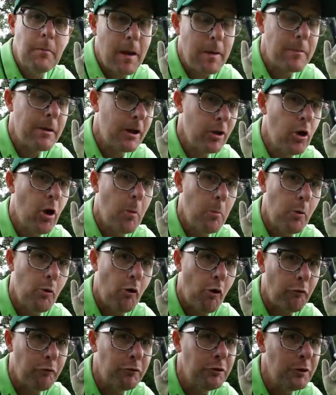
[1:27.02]
maybe a lot
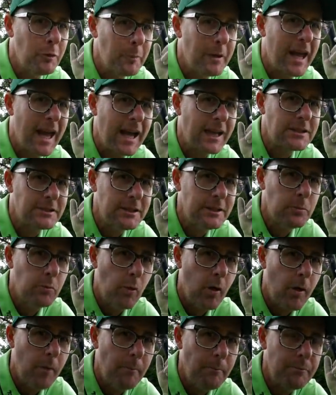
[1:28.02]
more often than we actually
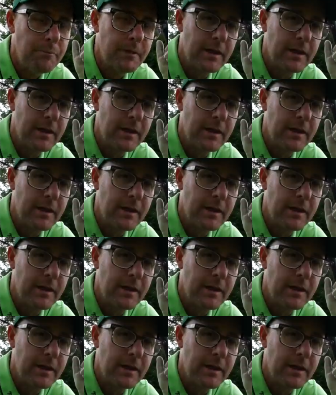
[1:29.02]
want.